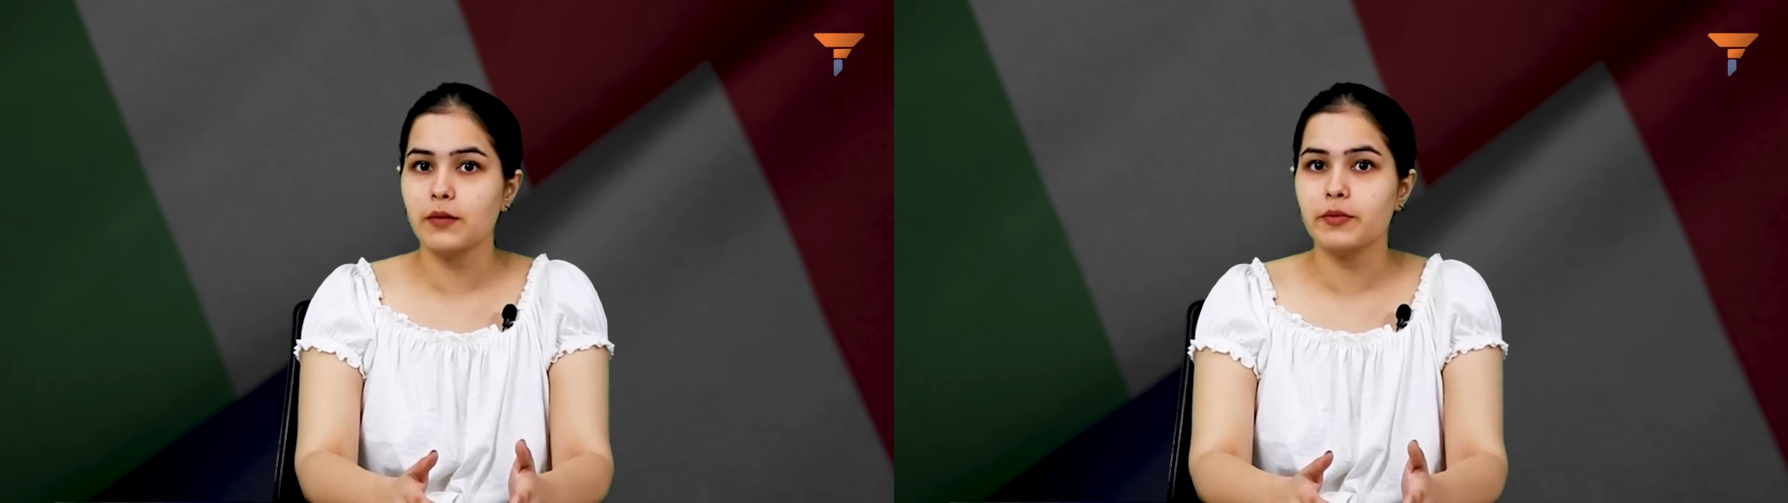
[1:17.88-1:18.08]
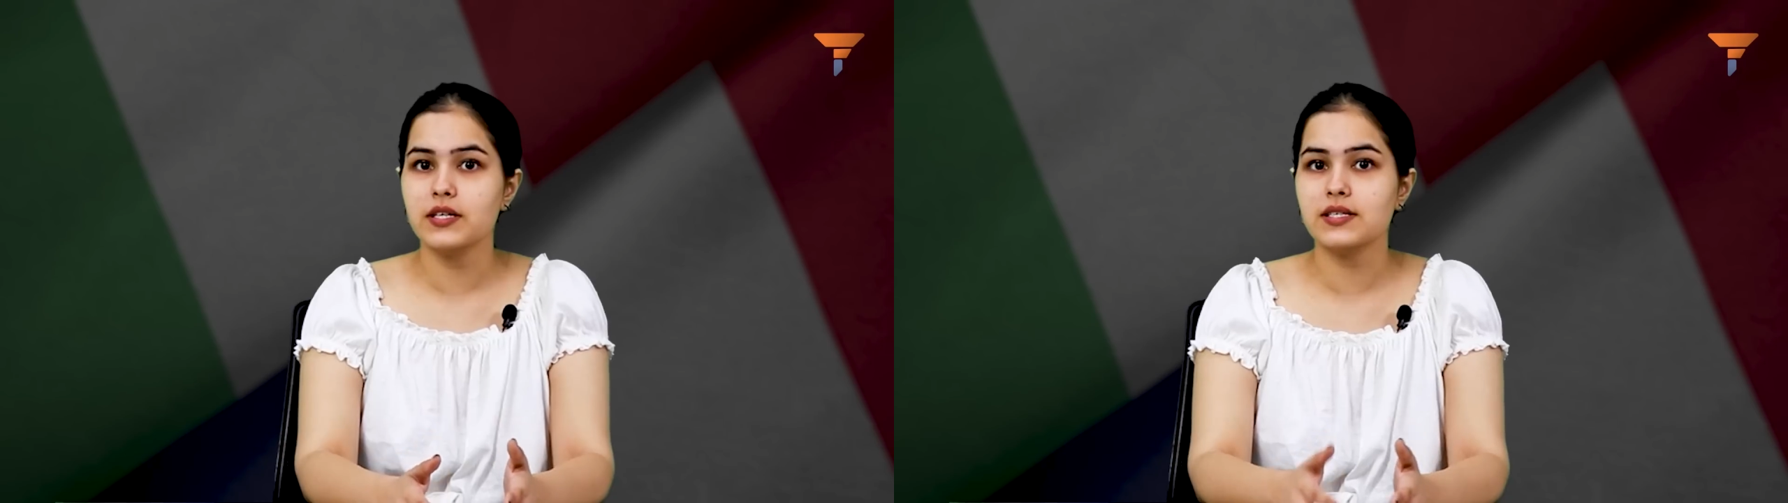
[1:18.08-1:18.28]

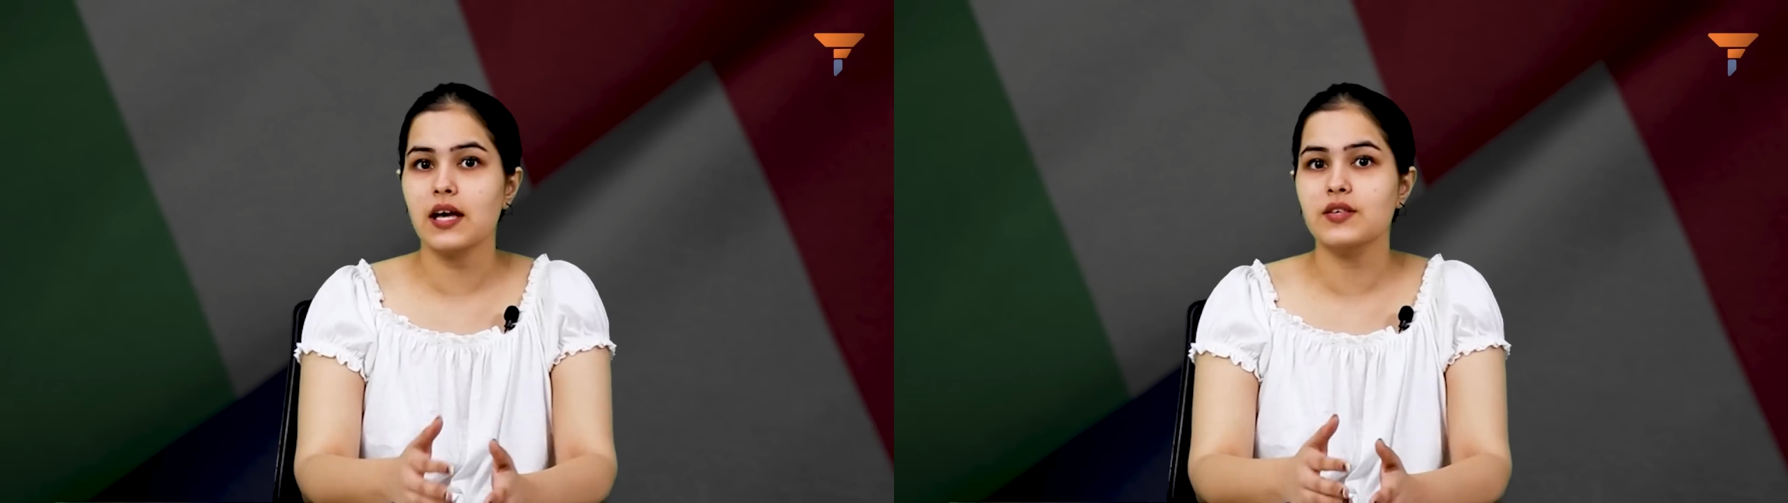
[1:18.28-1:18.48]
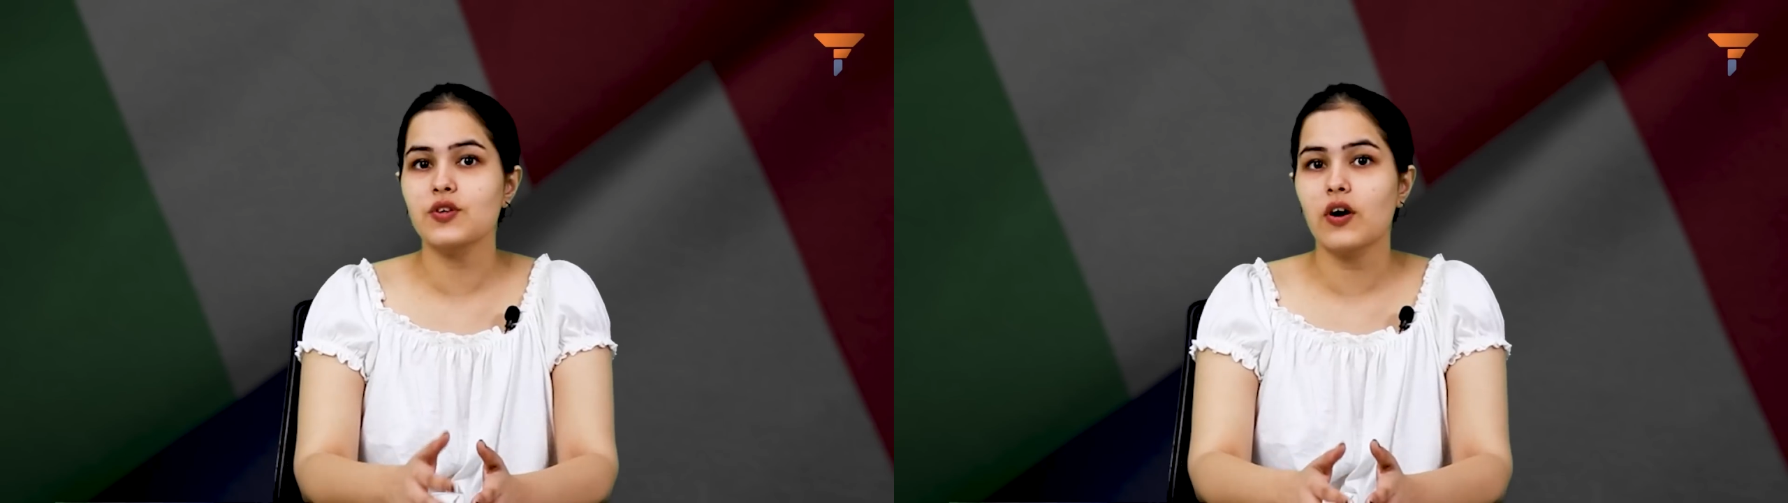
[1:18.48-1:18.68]
neighbors
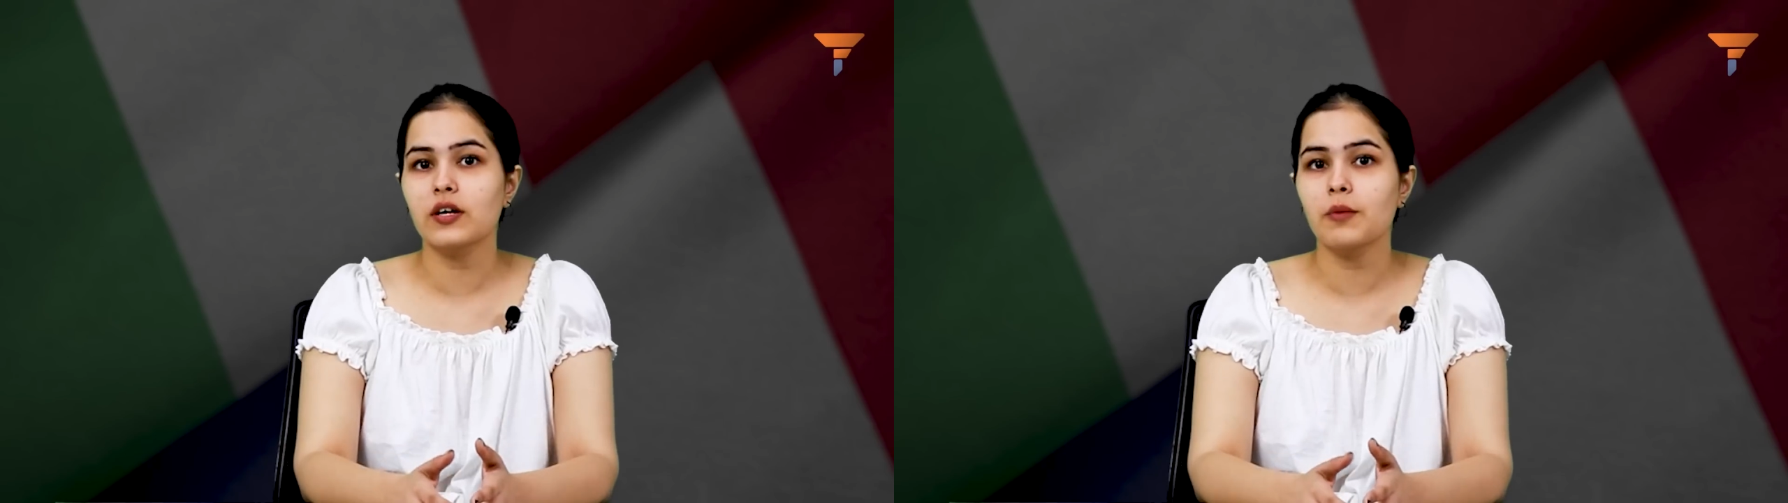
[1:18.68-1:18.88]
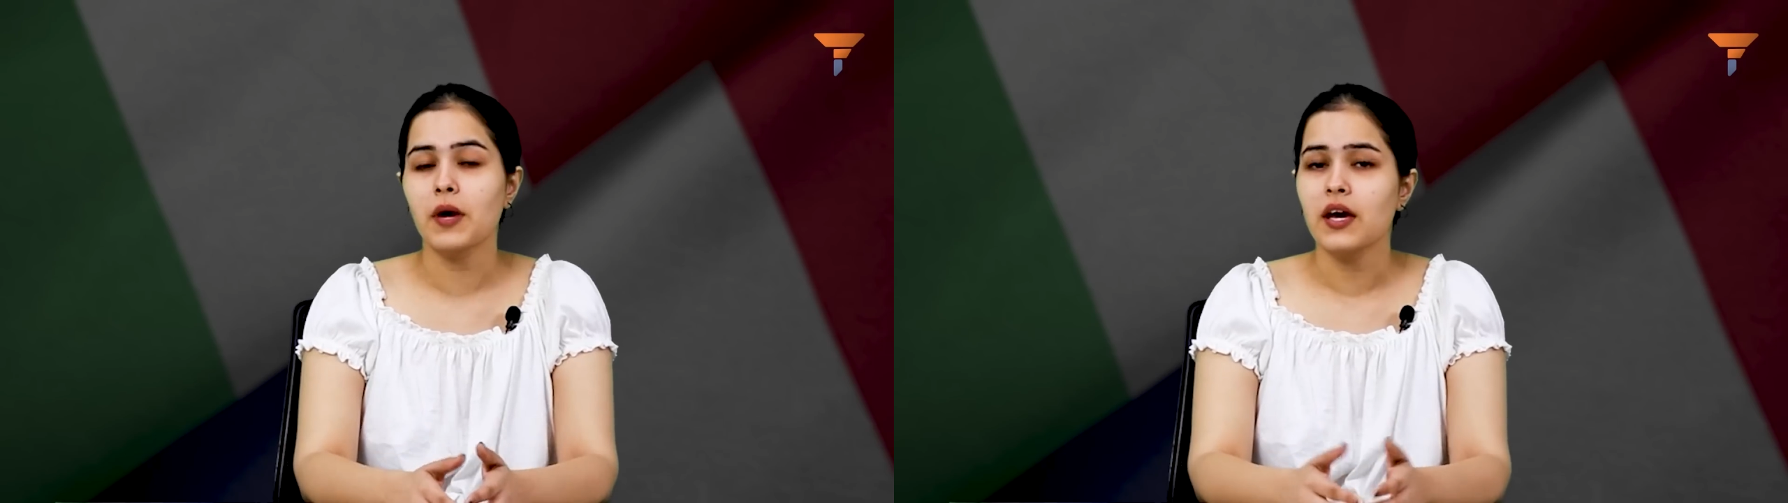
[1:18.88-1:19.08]
as
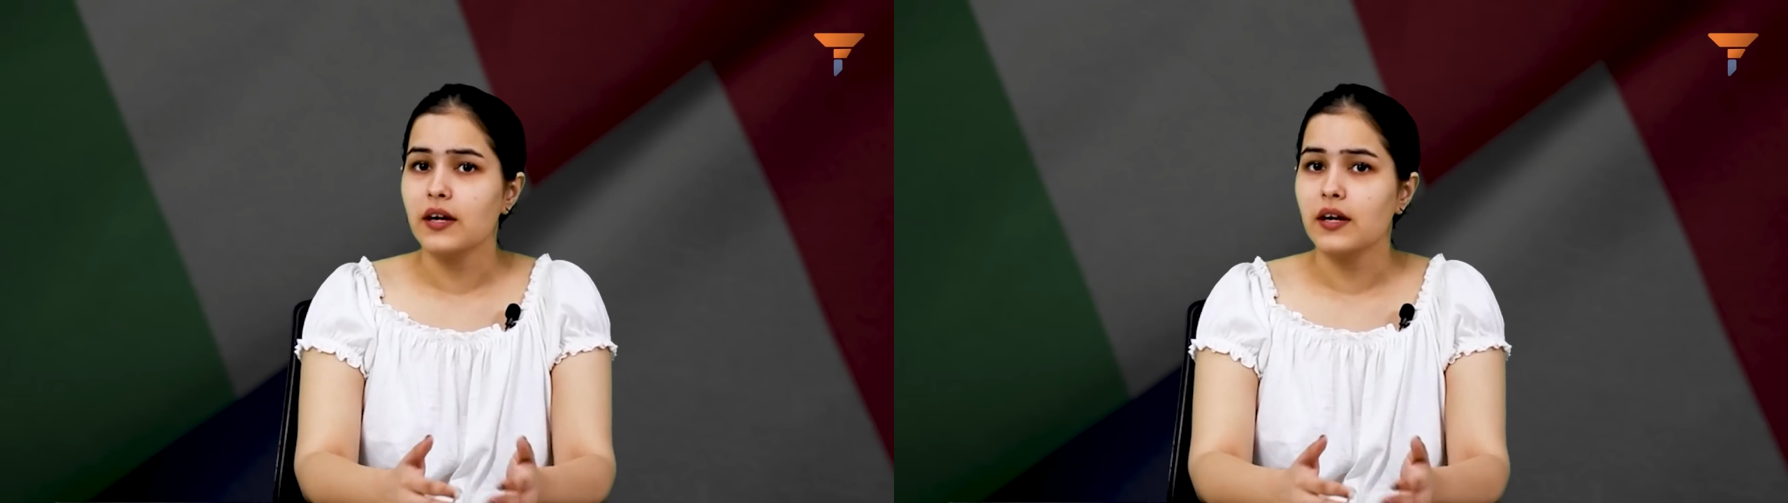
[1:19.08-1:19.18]
Europe